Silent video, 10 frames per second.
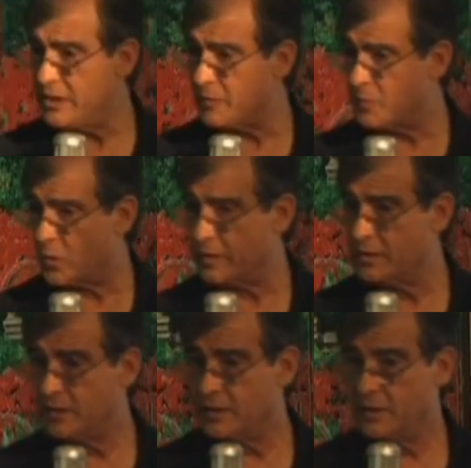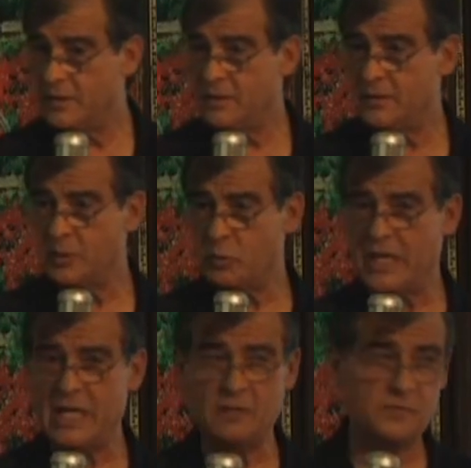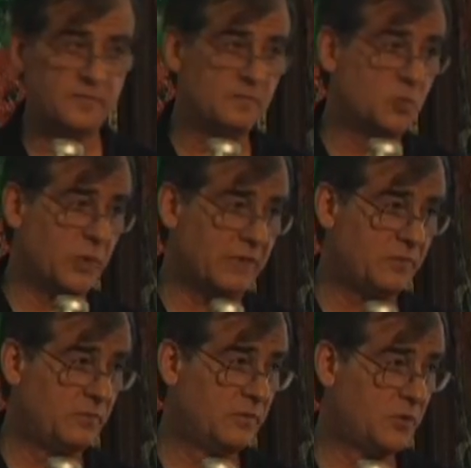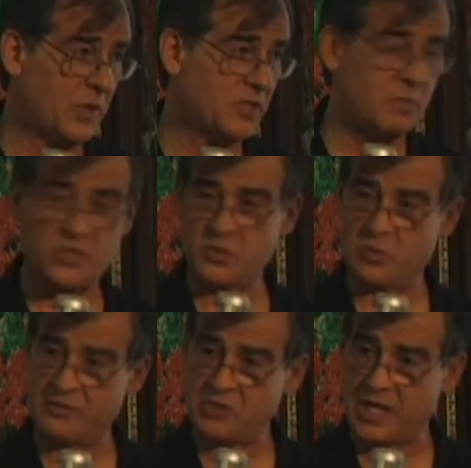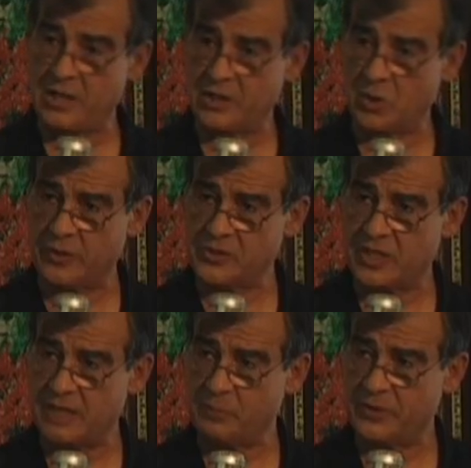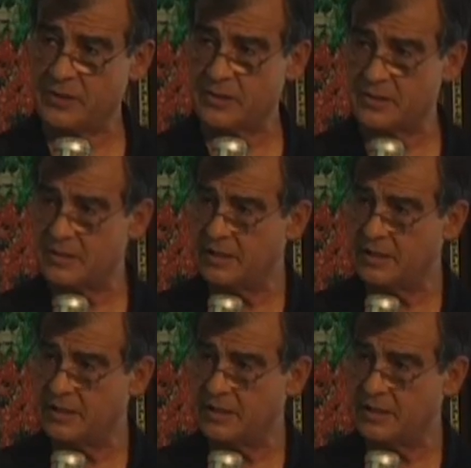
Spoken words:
it for? I mean, we have transmissions, we have channeling all the time, but this is